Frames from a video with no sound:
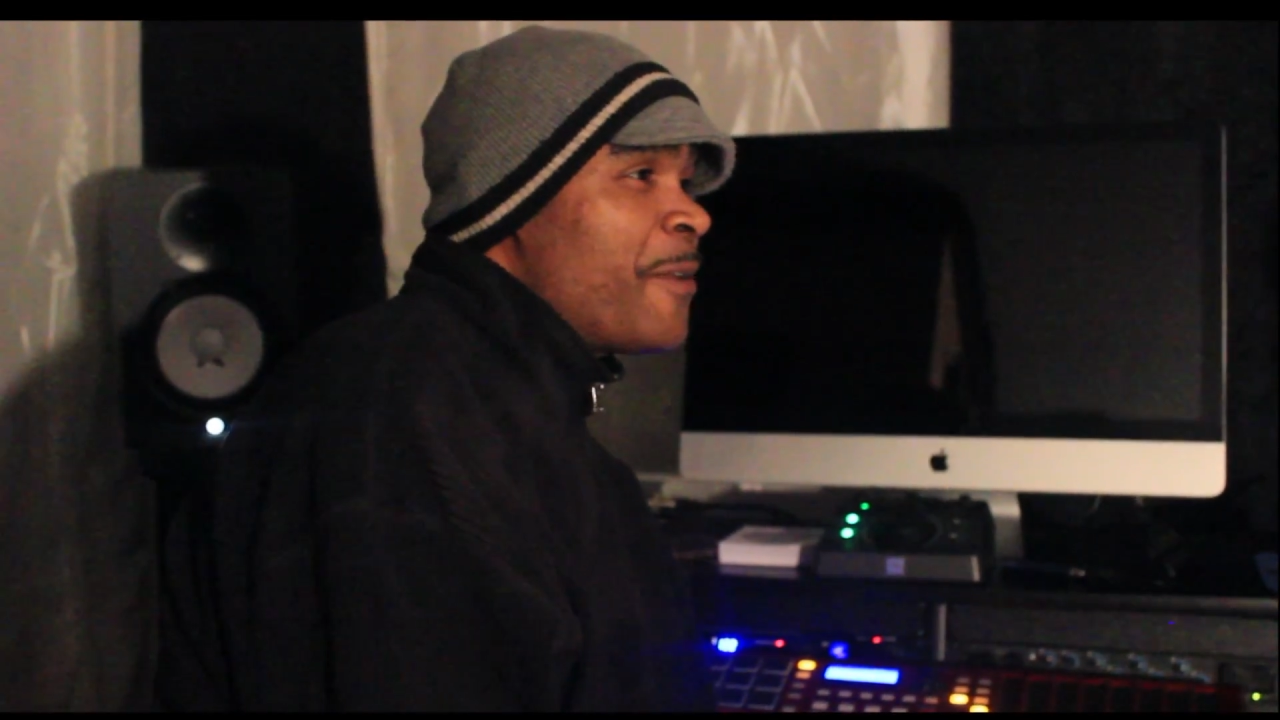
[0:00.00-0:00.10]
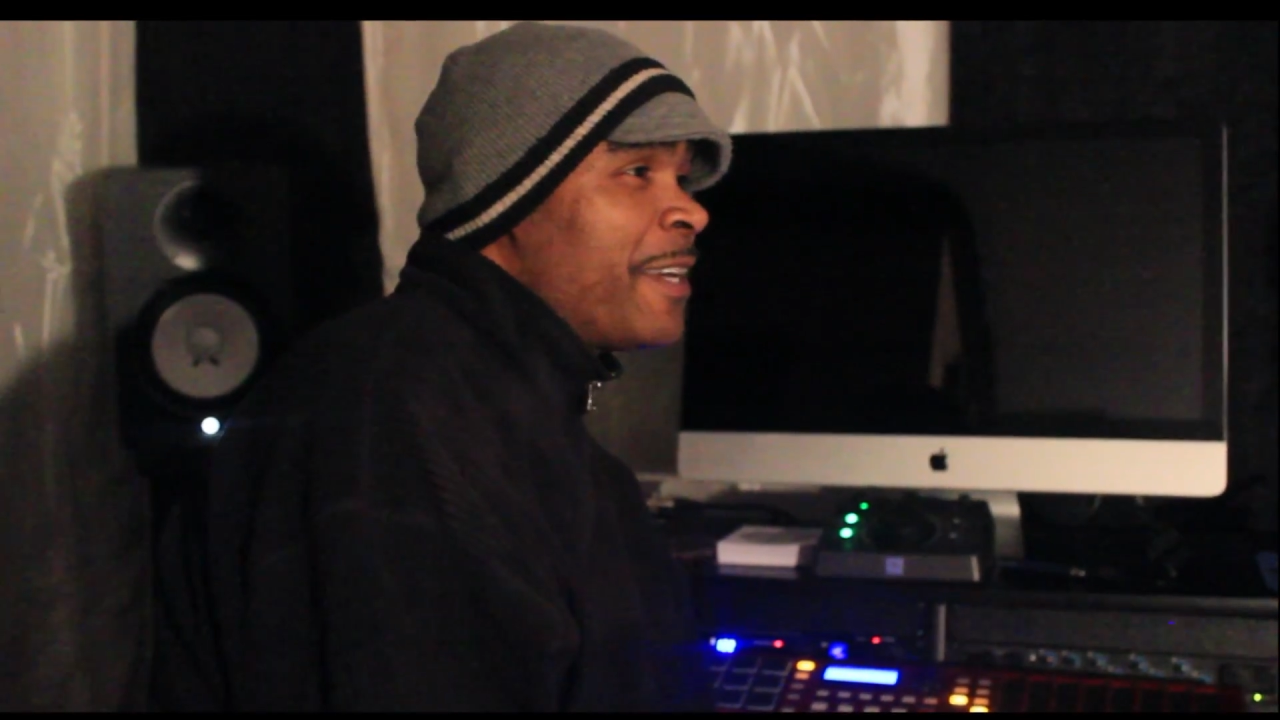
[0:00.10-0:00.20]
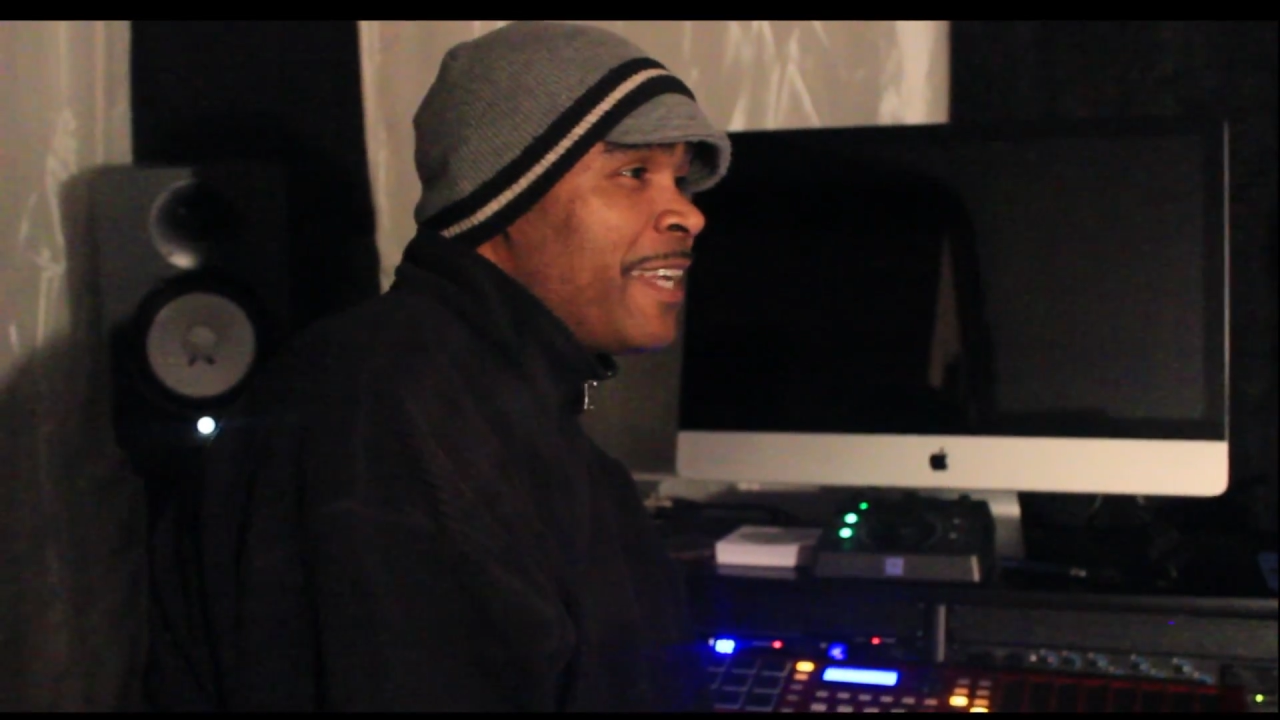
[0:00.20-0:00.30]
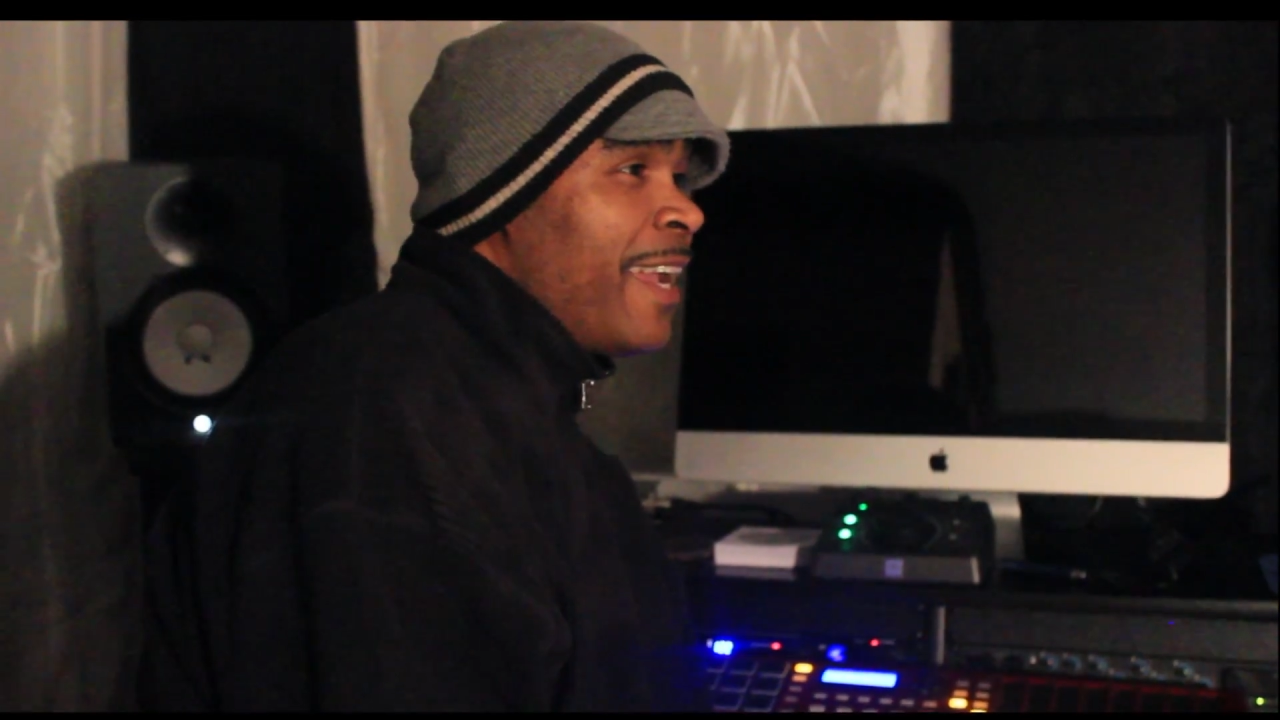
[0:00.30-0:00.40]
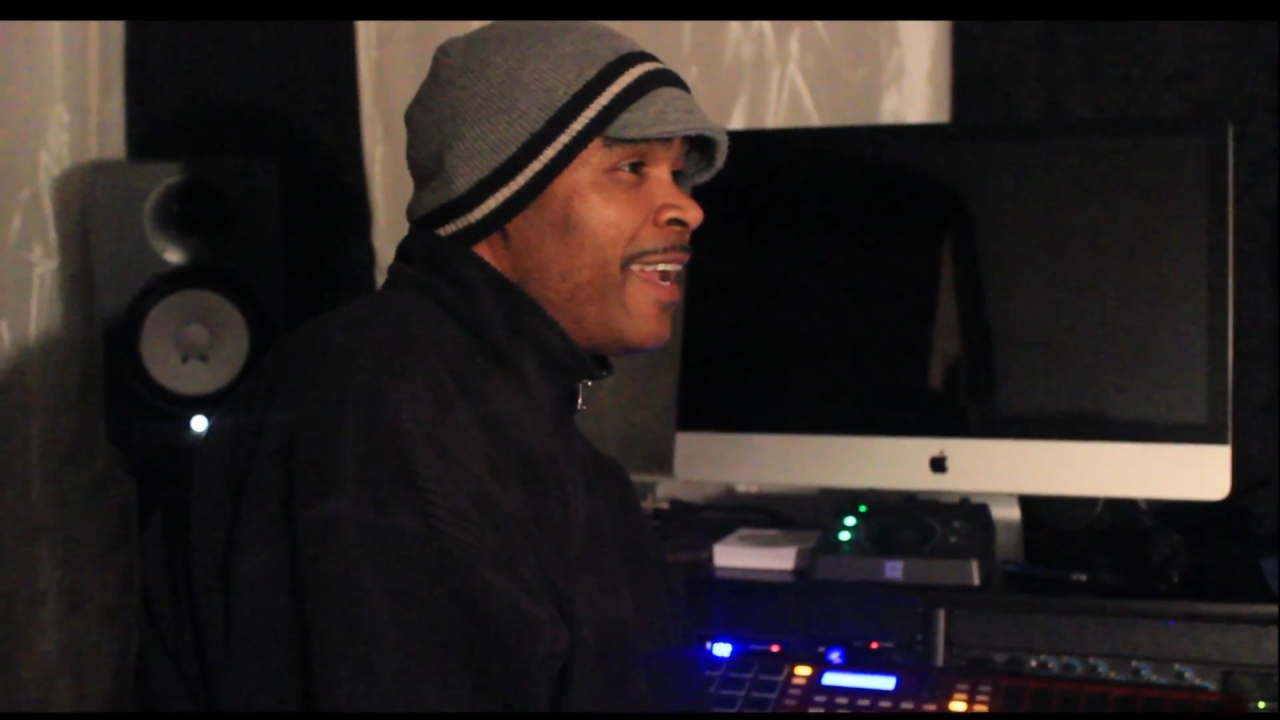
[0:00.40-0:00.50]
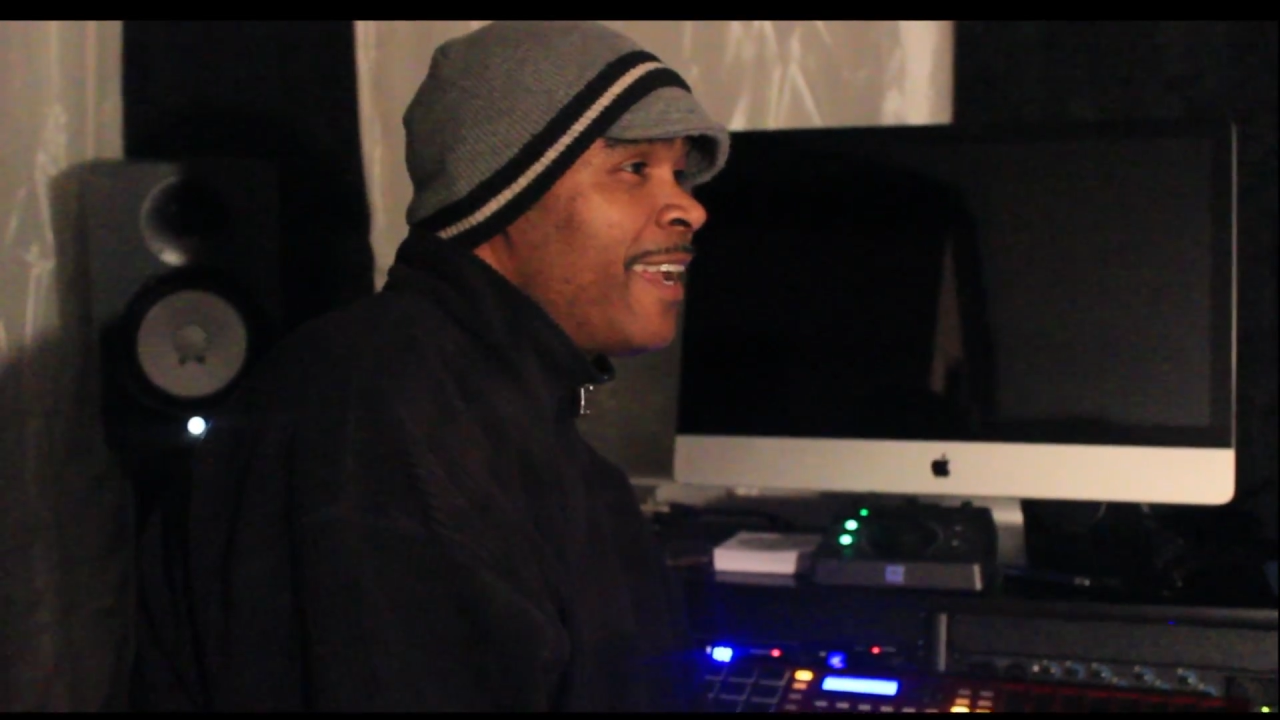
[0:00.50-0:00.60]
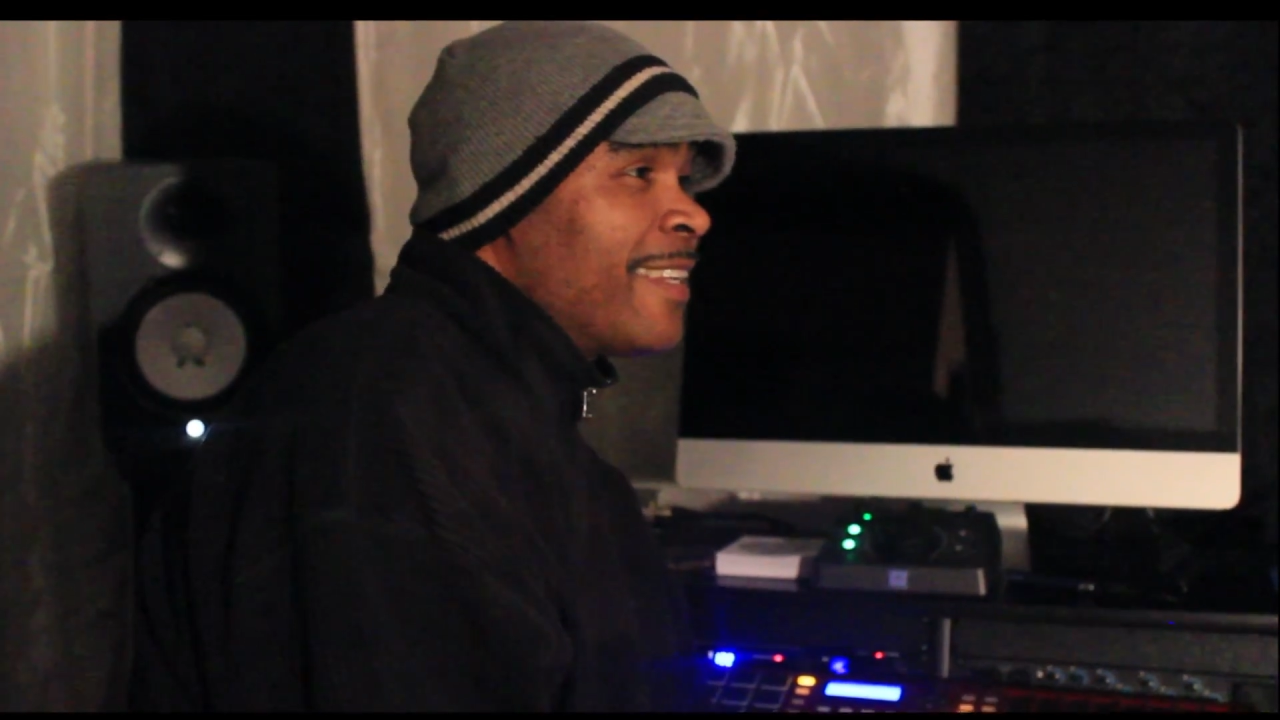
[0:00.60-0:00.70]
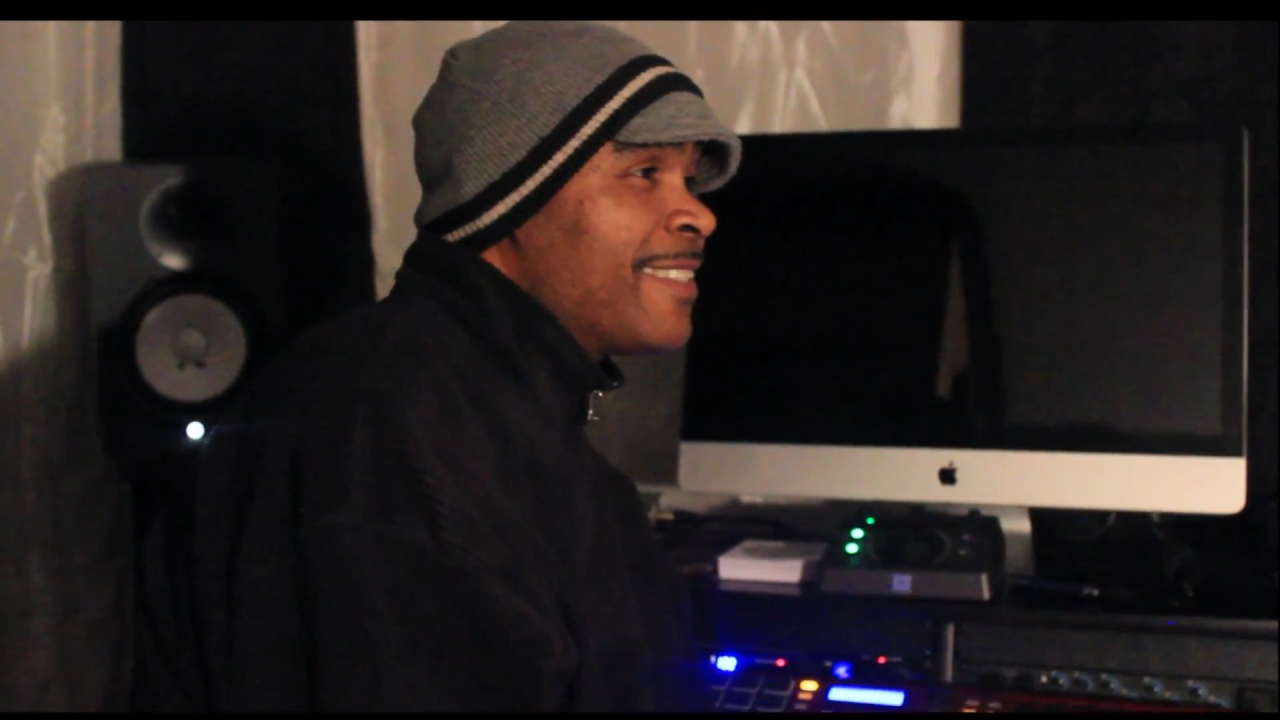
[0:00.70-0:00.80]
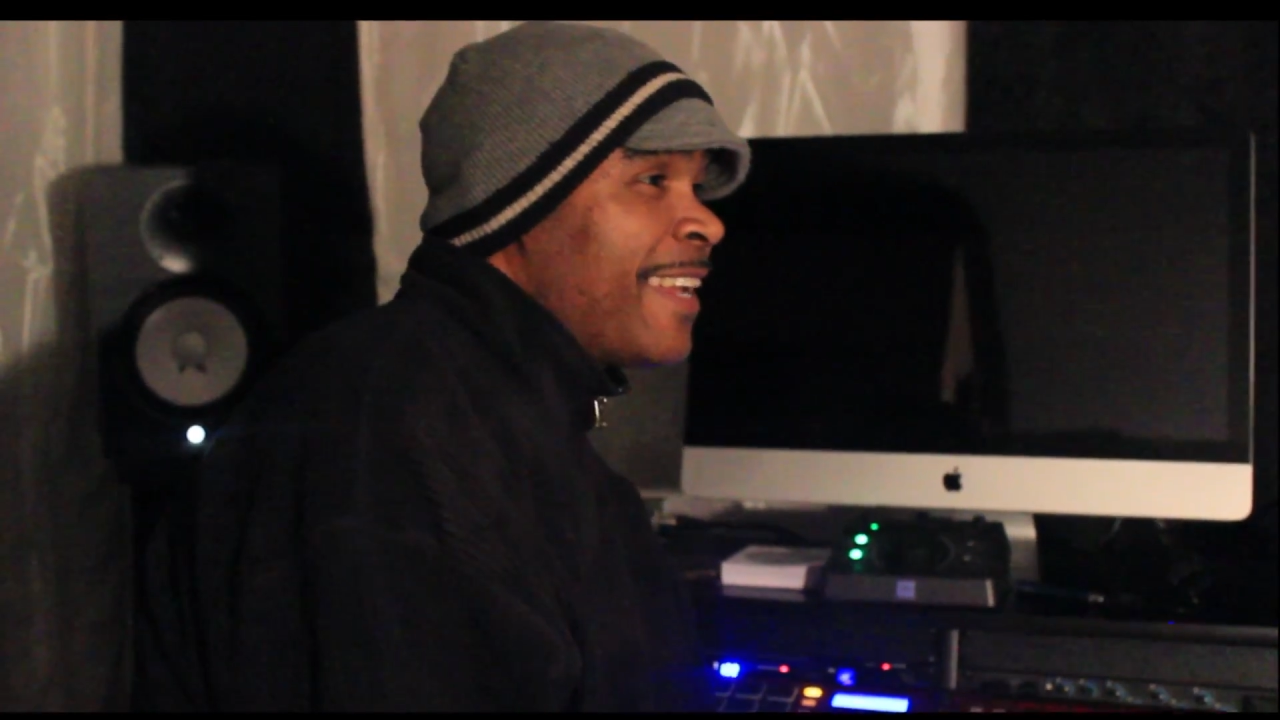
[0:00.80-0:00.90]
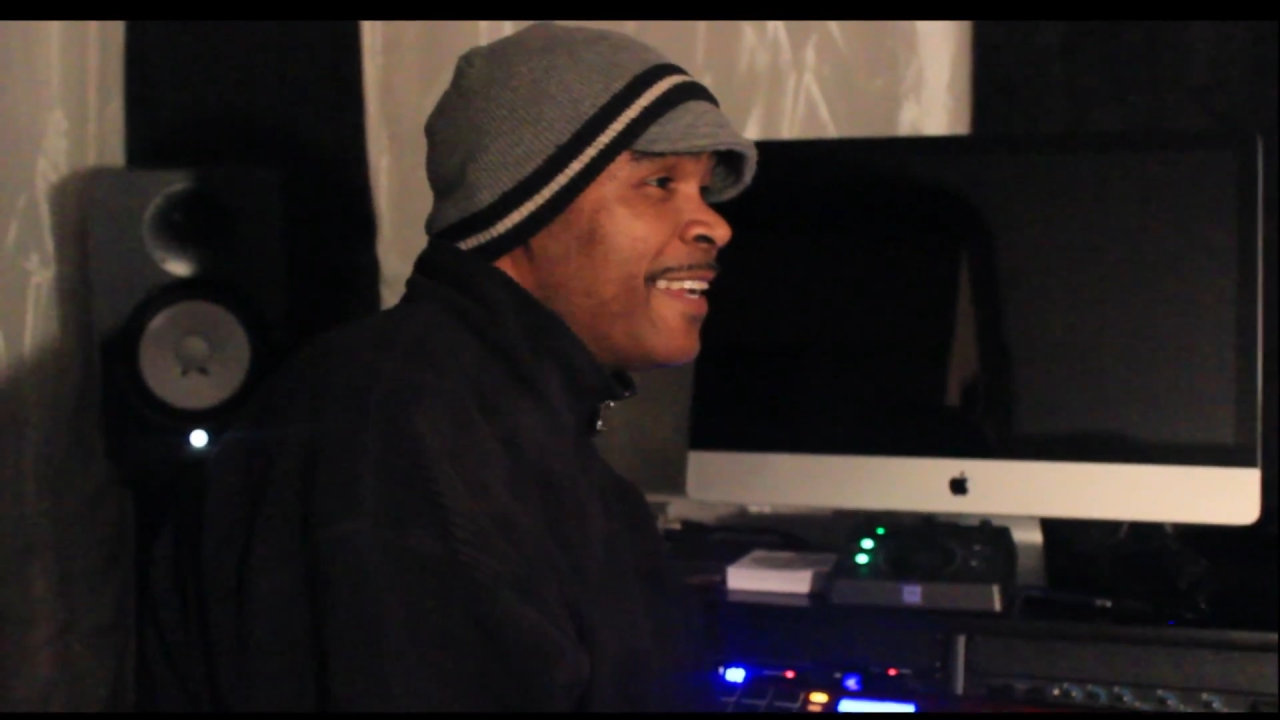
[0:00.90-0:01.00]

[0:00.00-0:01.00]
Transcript: where your head's